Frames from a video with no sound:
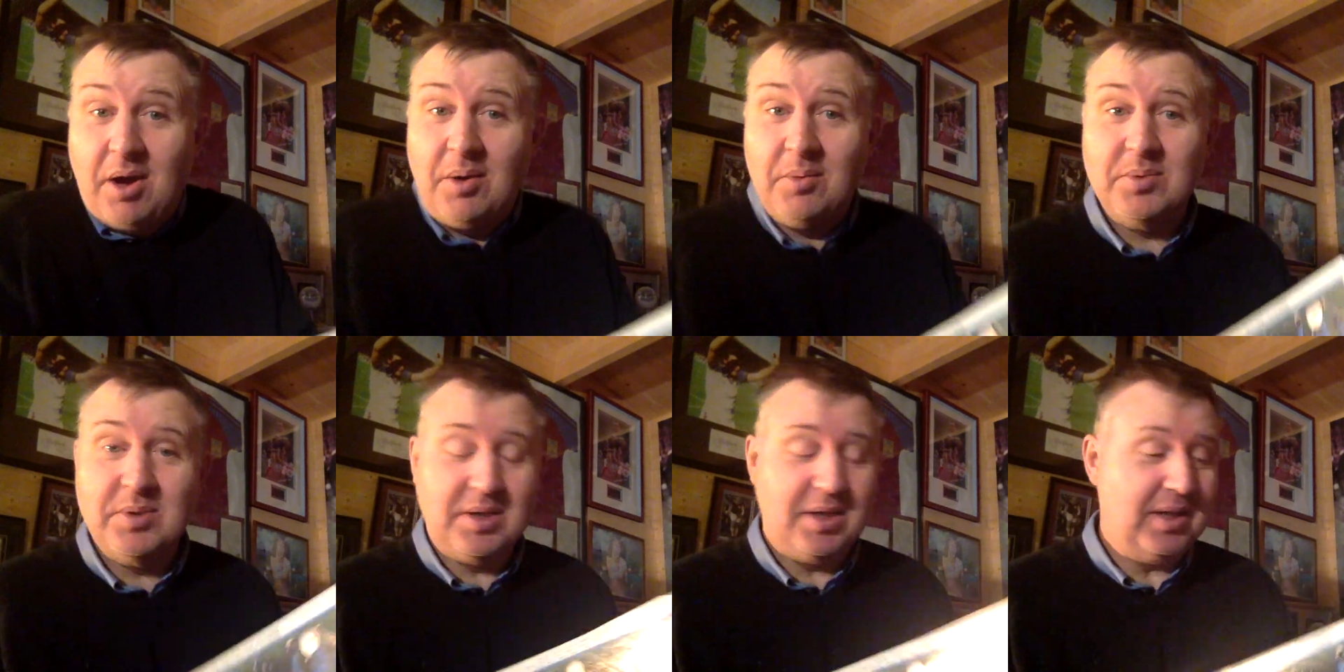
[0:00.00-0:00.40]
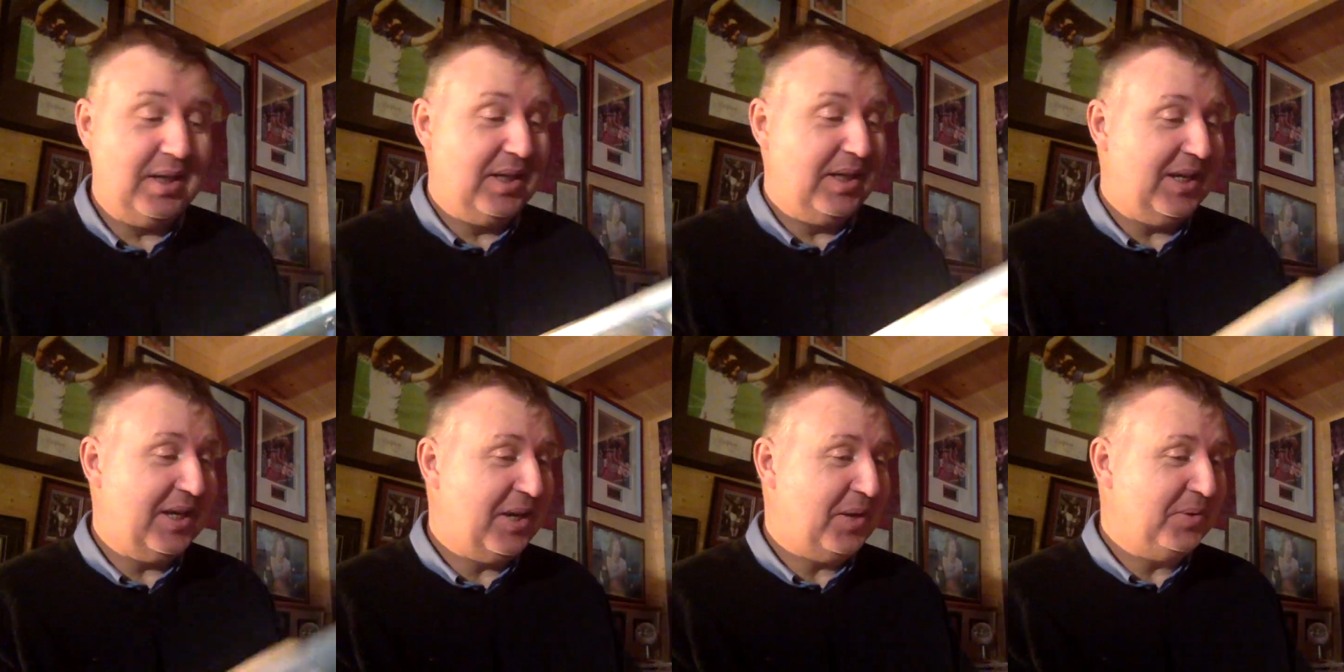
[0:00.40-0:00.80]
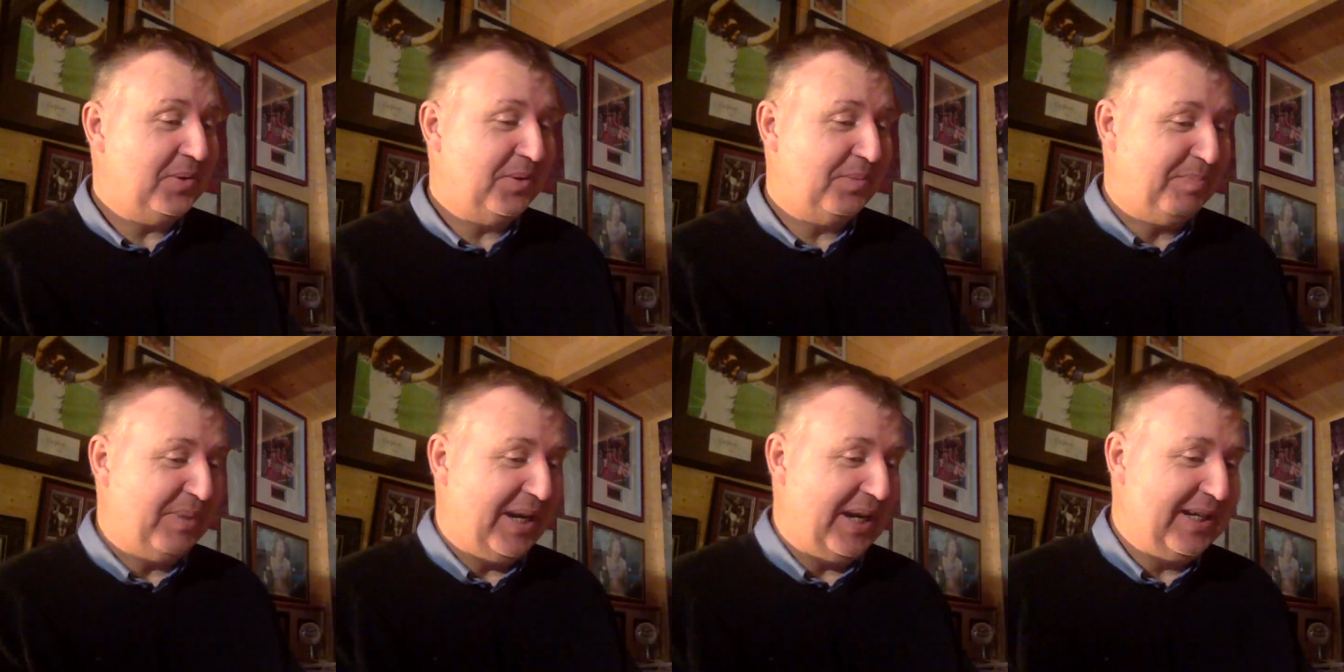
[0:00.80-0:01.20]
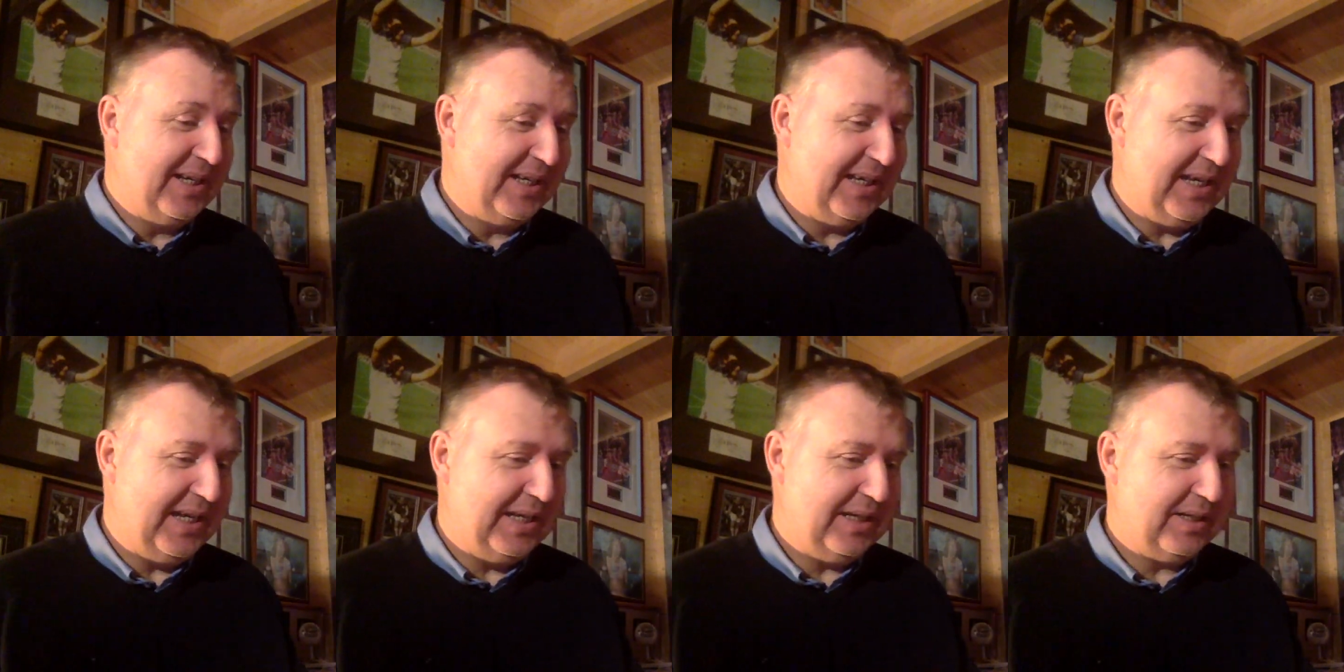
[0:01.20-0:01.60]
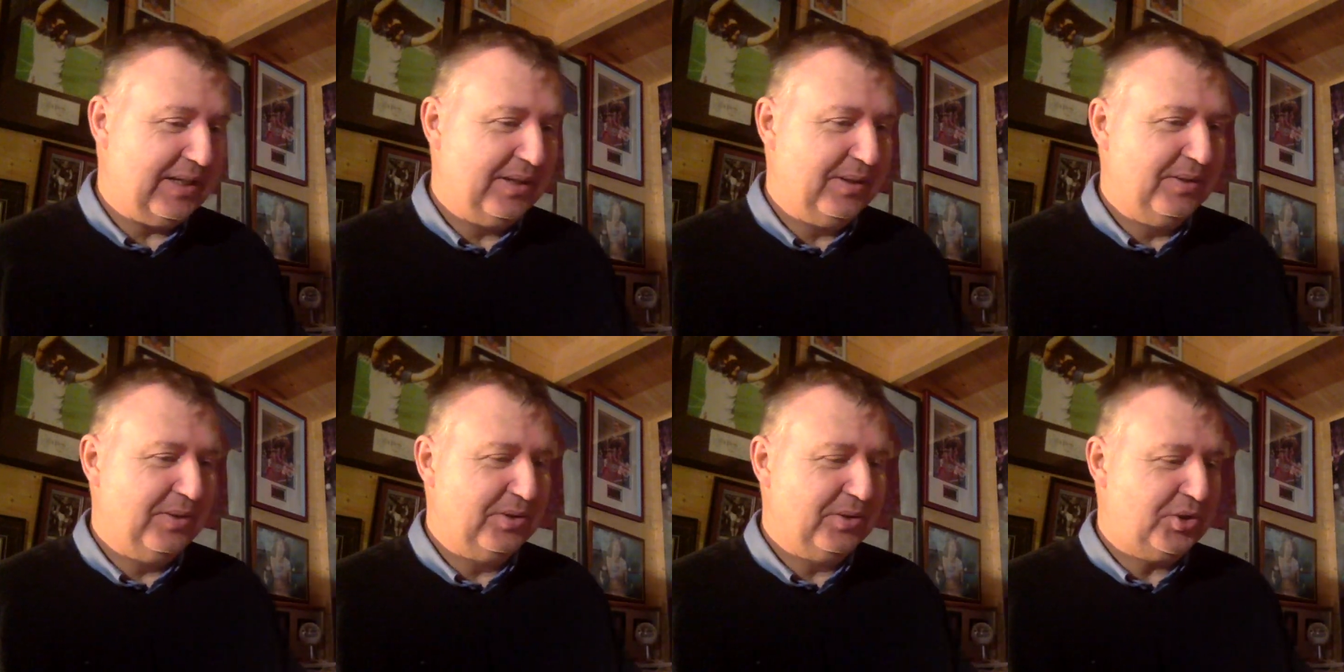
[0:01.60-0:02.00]
was, being a kid,
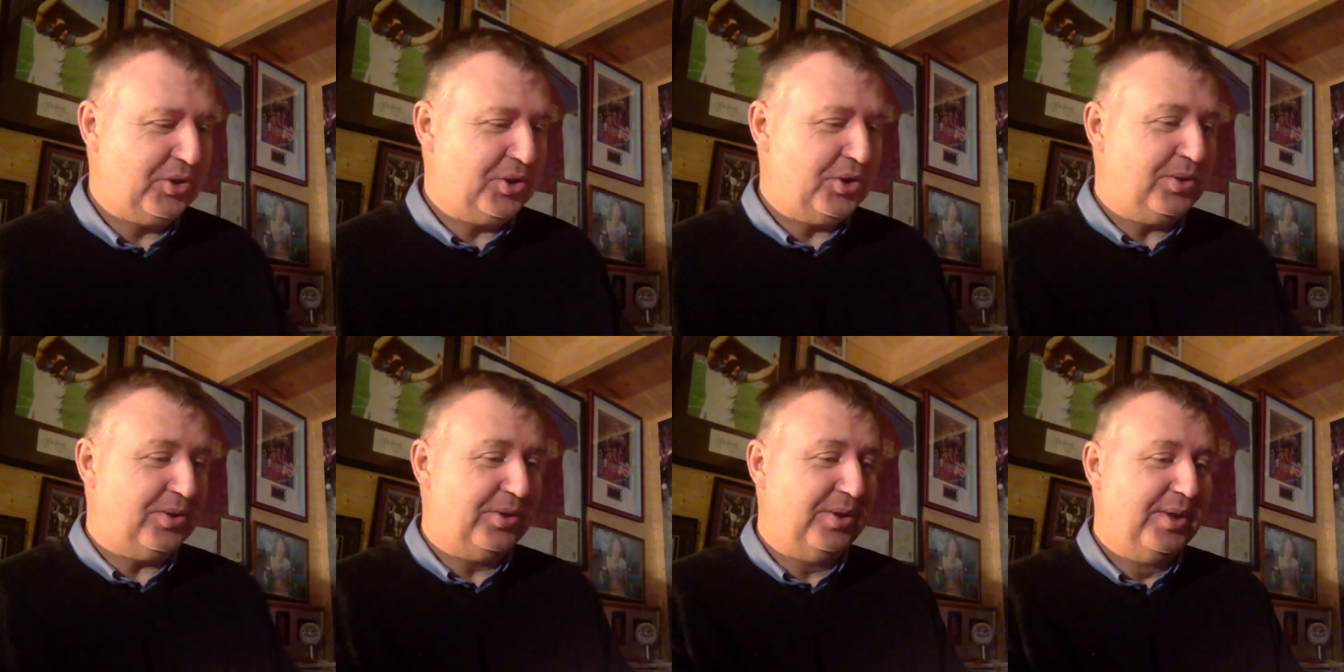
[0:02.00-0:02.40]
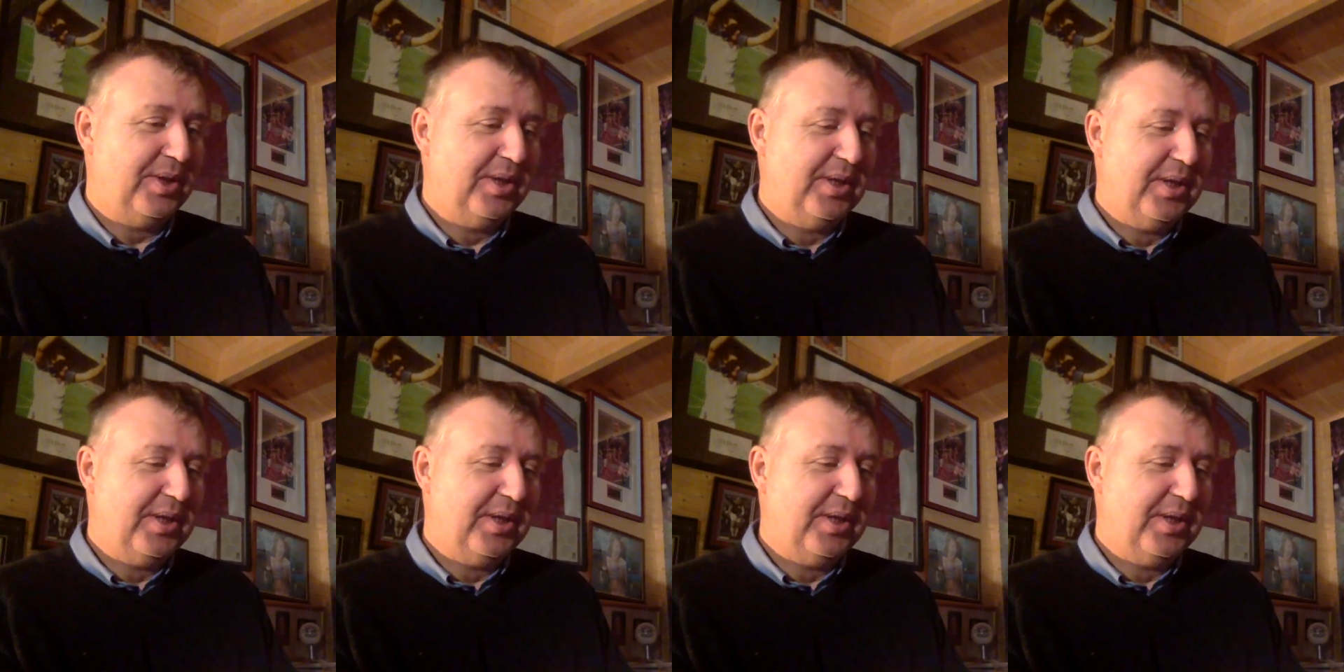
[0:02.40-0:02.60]
I'm not sure.